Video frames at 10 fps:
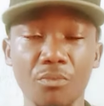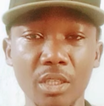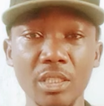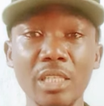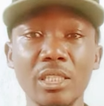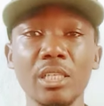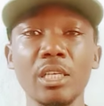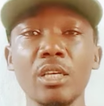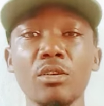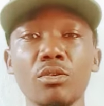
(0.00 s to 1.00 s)

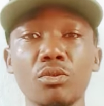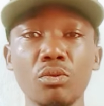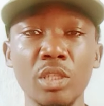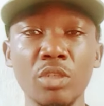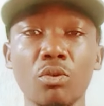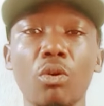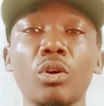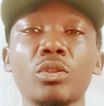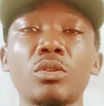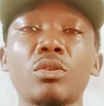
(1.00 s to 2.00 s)
yesterday to
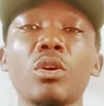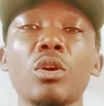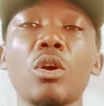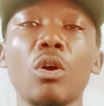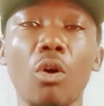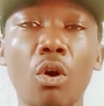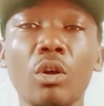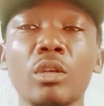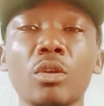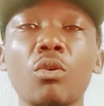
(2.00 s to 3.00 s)
discuss
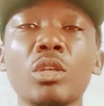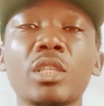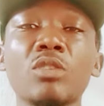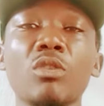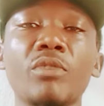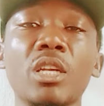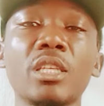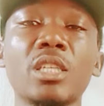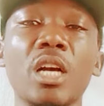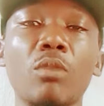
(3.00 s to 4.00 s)
on the content of the letter